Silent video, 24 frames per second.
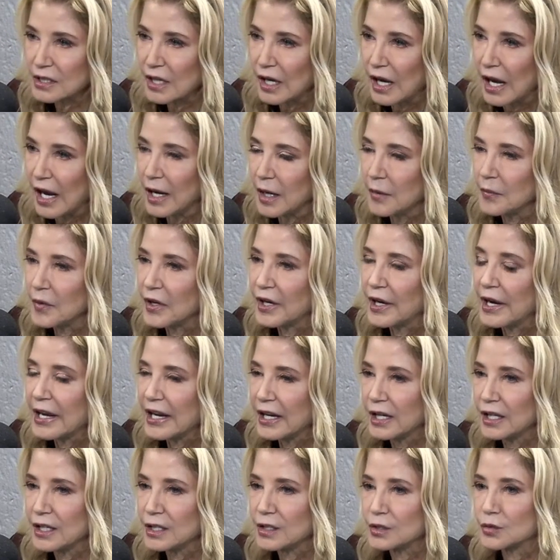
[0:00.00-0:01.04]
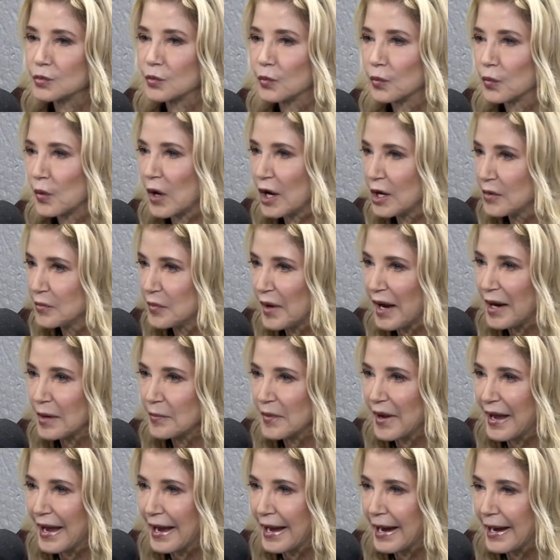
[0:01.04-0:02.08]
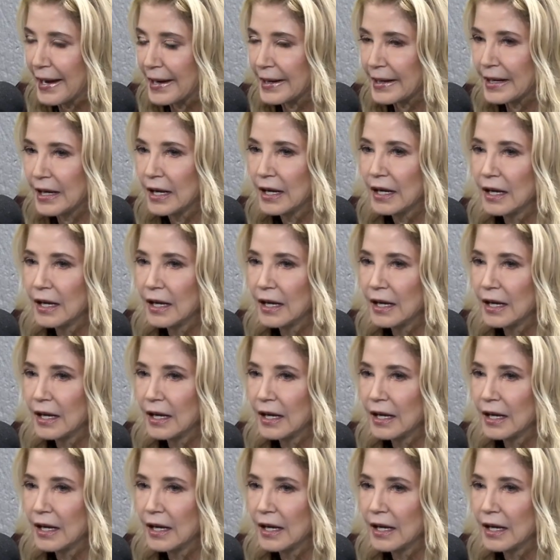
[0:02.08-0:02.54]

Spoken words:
Mm-hmm. I mean, it is run by men.